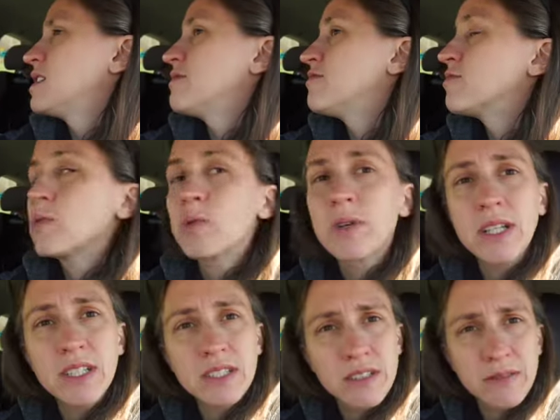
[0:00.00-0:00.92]

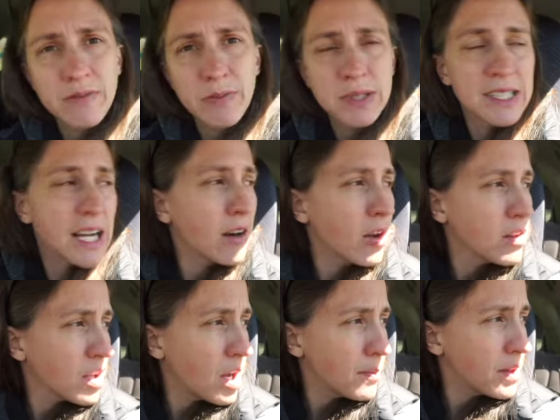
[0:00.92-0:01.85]
flooring to put down on
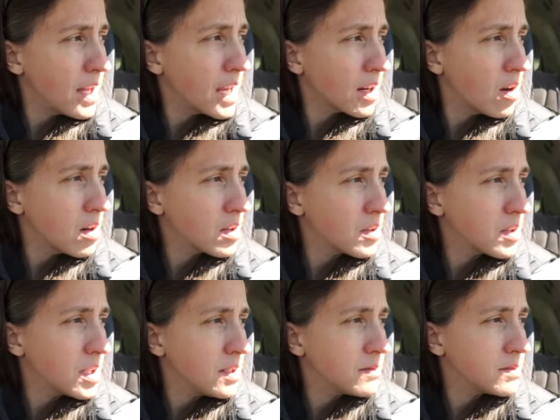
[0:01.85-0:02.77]
top of that
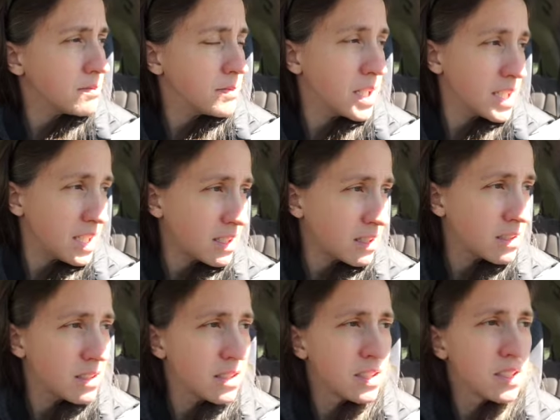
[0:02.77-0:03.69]
concrete, money.
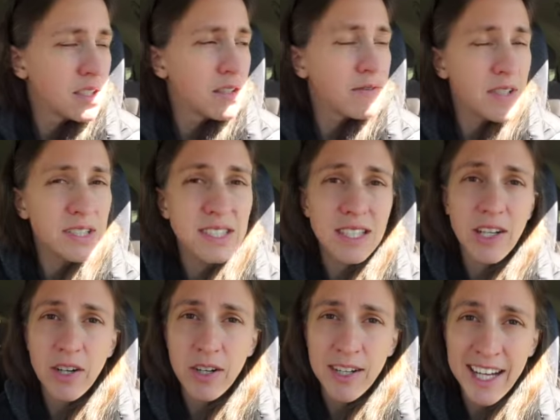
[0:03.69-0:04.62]
Fencing
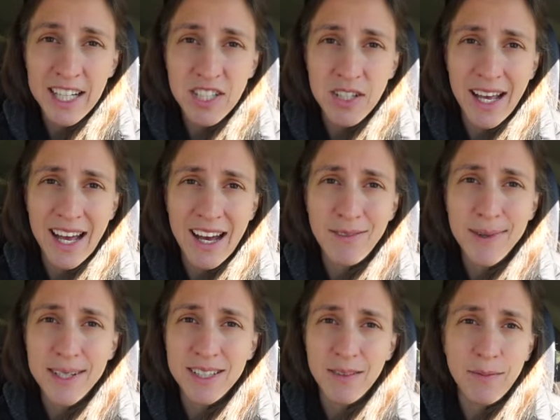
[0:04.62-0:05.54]
I already actually have
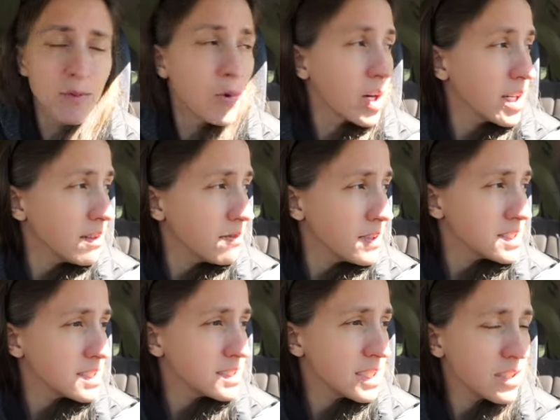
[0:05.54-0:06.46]
because I've been wanting to fence
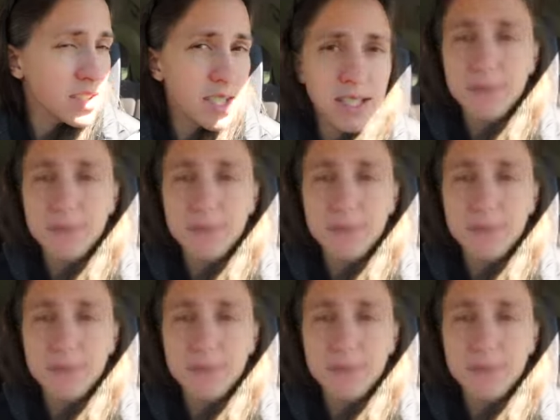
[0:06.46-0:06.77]
this area